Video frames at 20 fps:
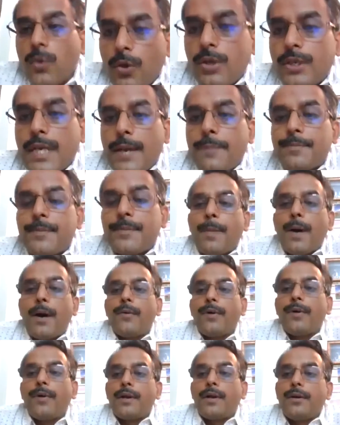have the
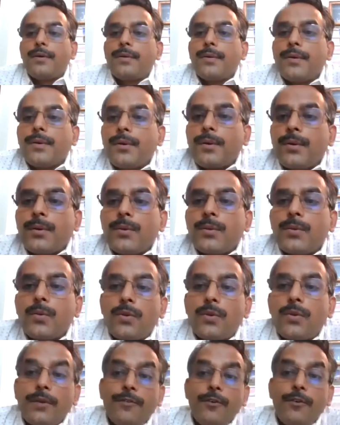power to
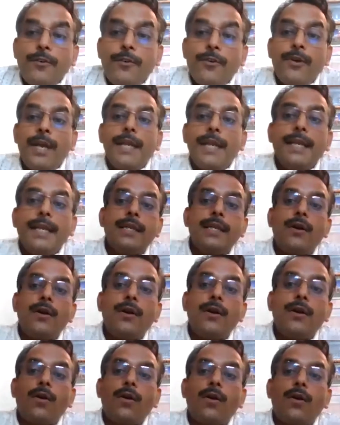review any
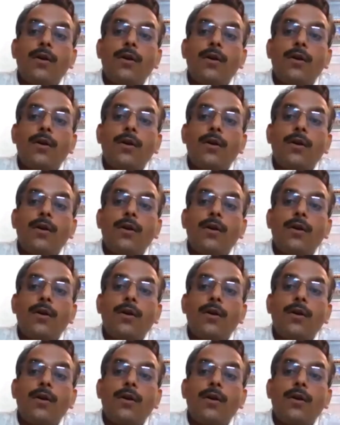law